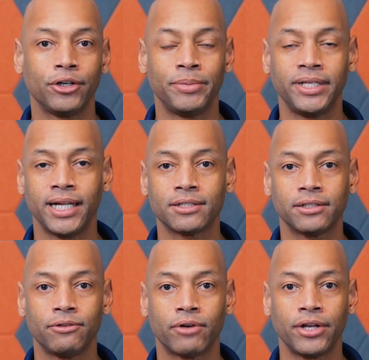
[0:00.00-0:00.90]
could
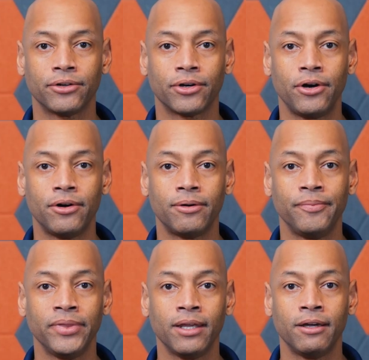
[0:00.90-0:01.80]
potentially run your
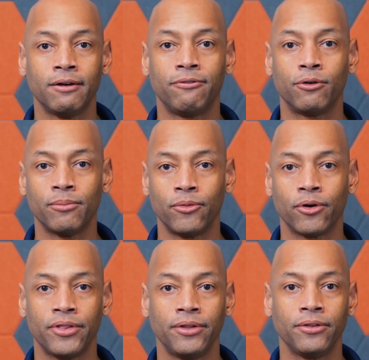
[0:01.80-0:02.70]
home for
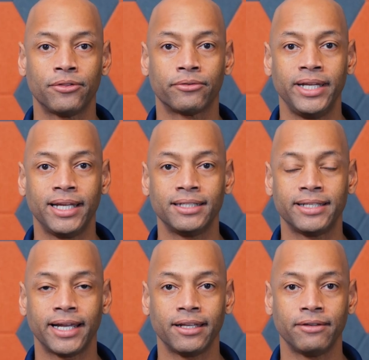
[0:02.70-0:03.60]
more than three
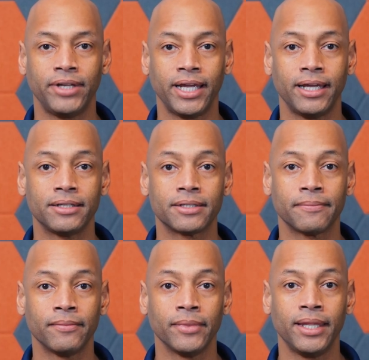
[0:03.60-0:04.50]
consecutive days.
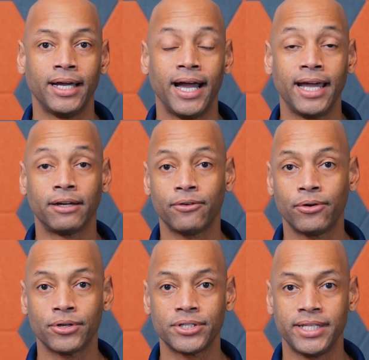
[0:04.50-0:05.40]
Uh, and of
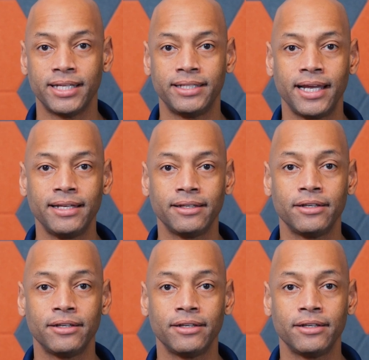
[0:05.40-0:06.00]
course, the intent